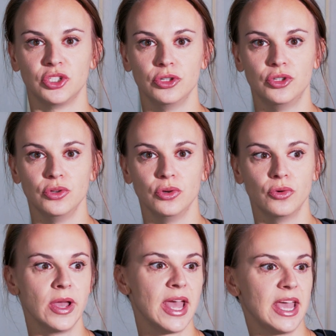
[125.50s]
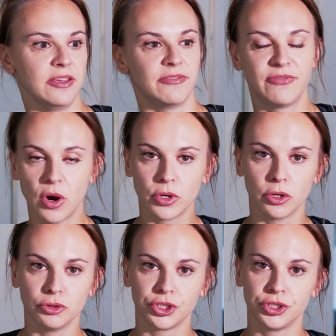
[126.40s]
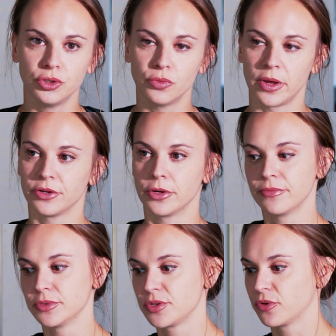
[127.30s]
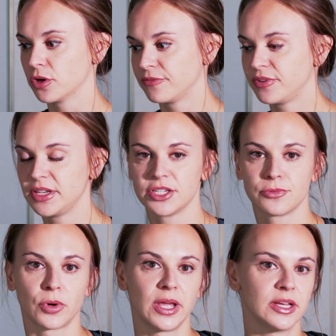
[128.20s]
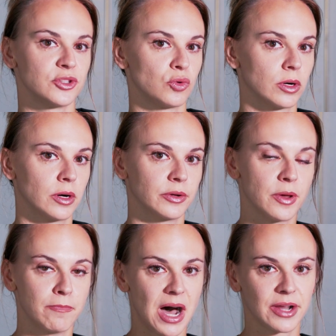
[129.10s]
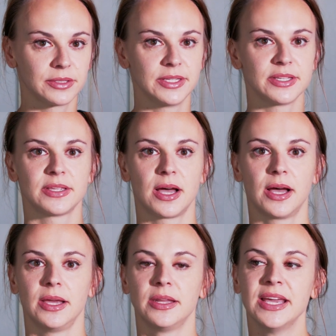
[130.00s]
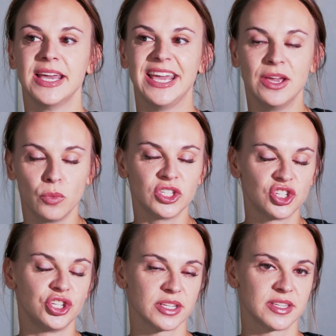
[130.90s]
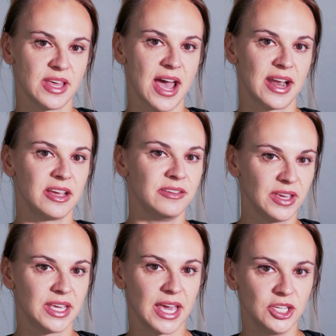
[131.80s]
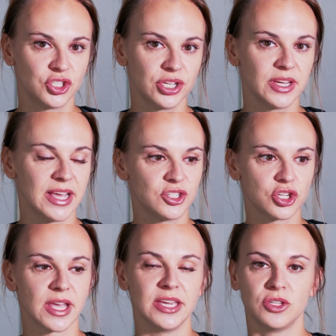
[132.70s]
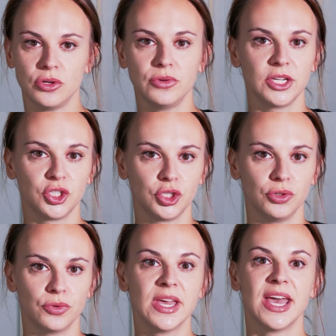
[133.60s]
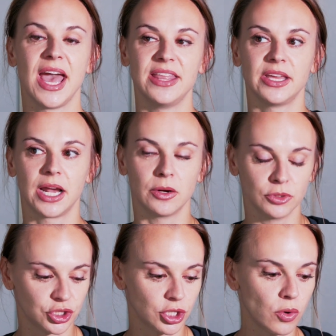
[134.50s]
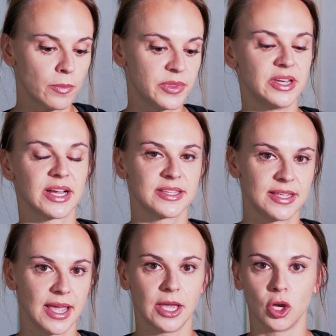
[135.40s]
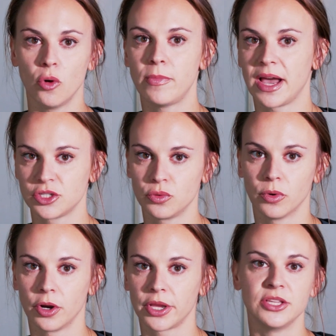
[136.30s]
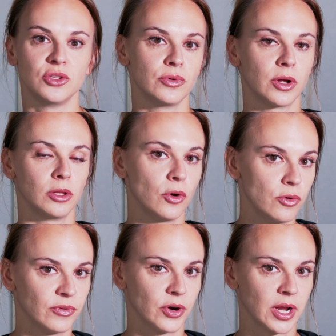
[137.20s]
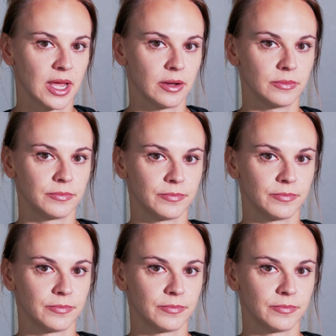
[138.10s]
to do a photo shoot, whether it was for a fitness brand or the modeling side, it was just that, a vacation and just a 2-day shoot. And then I would show up the next day and go back to work and do it all over again.